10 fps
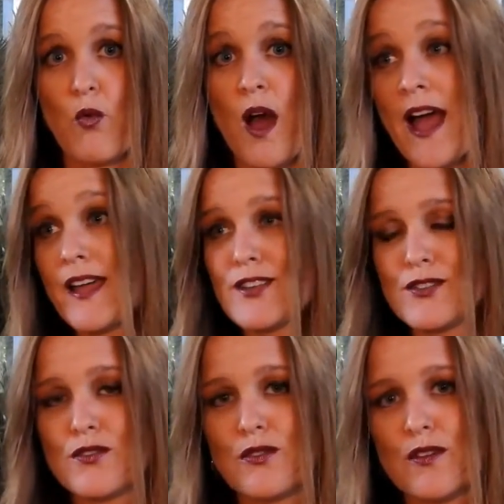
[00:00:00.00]
Why a
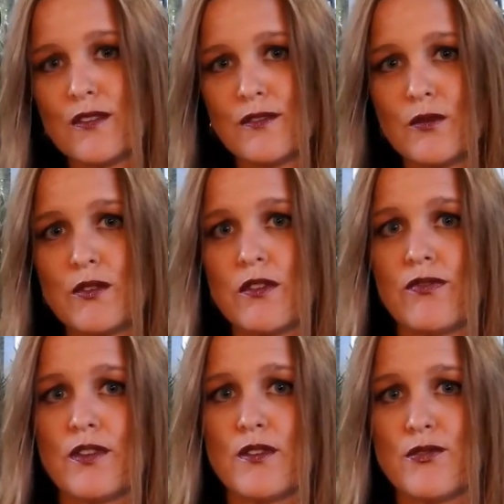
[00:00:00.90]
school would
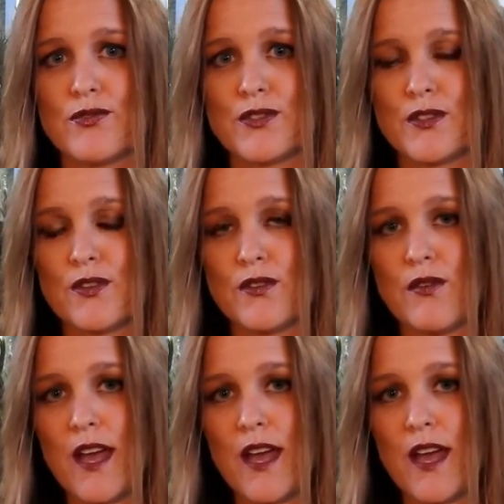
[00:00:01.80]
refuse to